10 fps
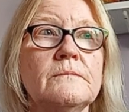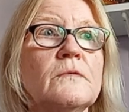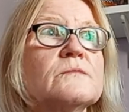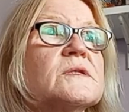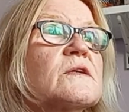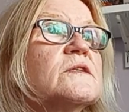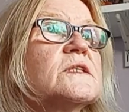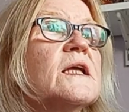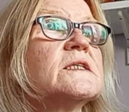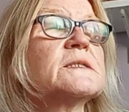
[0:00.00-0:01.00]
was I going to
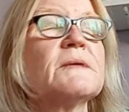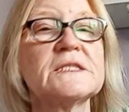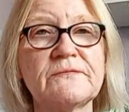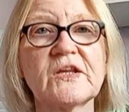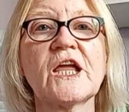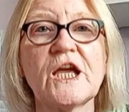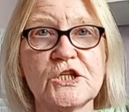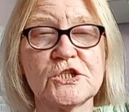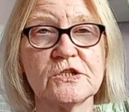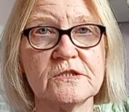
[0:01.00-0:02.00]
say,
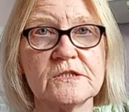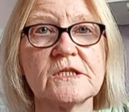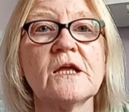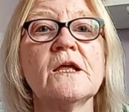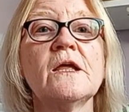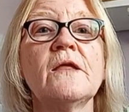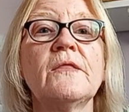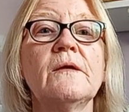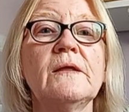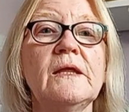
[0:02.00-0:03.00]
specifications,
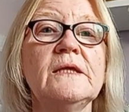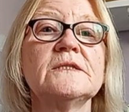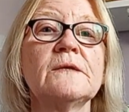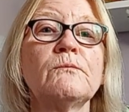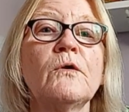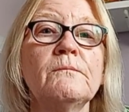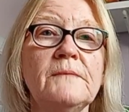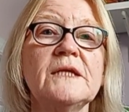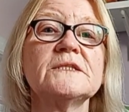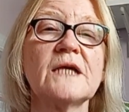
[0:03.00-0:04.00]
that he did want
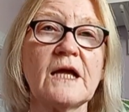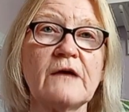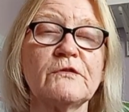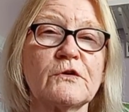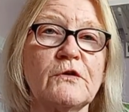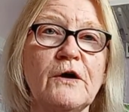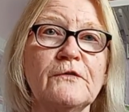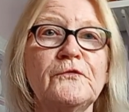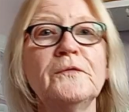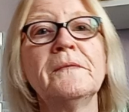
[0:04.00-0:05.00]
me to have a
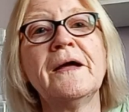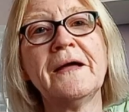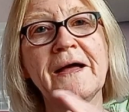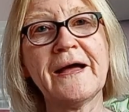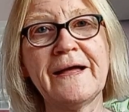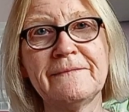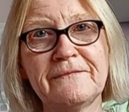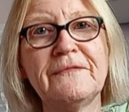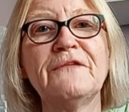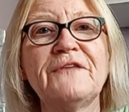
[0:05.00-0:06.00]
craft room.
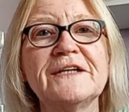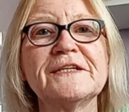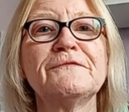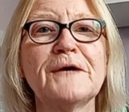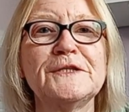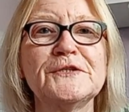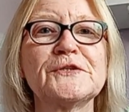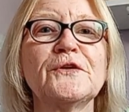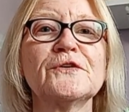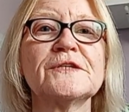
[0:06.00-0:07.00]
And the fact I've waited
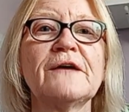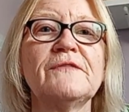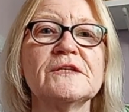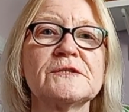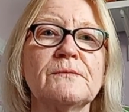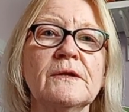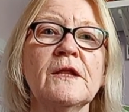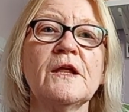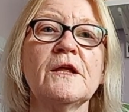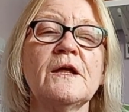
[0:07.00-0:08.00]
so long to have this one,
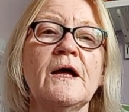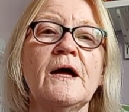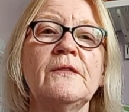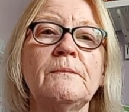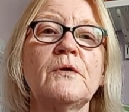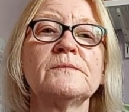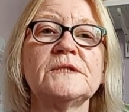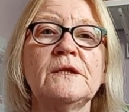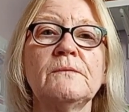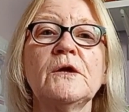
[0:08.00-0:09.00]
and the
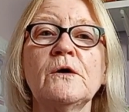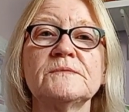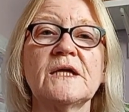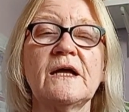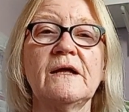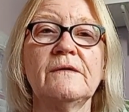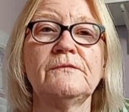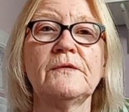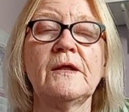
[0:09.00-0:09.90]
property that we hope to have,